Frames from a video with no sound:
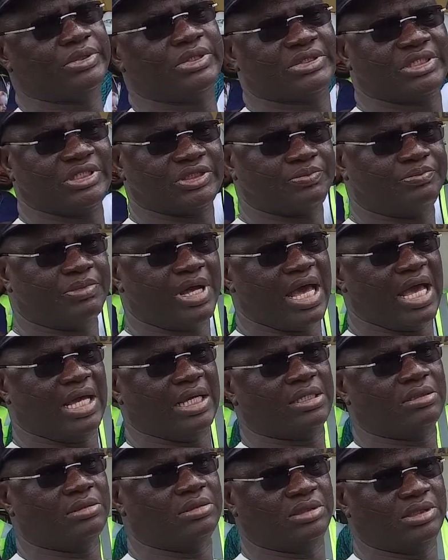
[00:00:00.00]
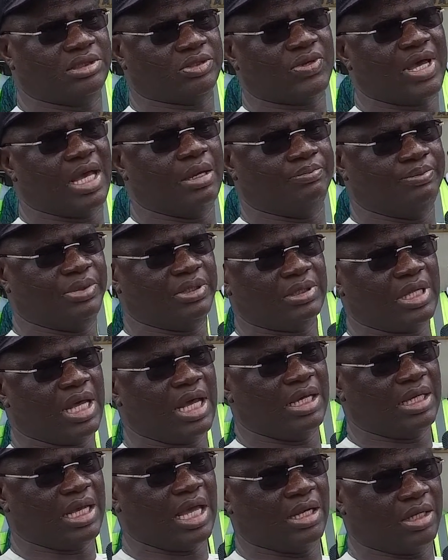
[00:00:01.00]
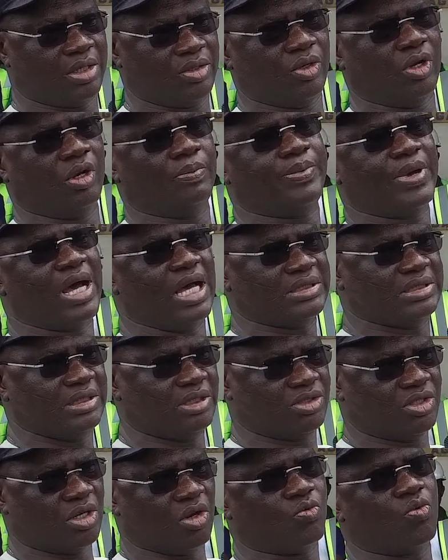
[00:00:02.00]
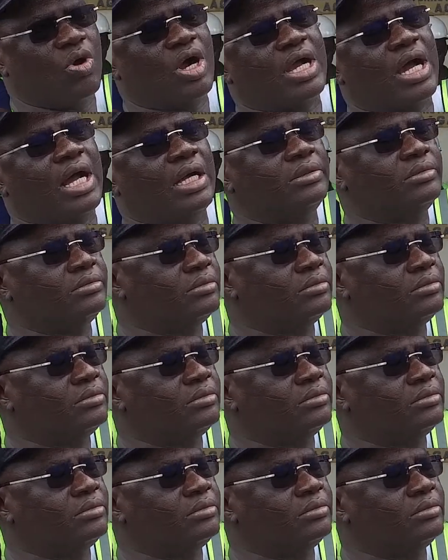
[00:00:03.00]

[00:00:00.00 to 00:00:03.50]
This is where I grew up as a dock worker.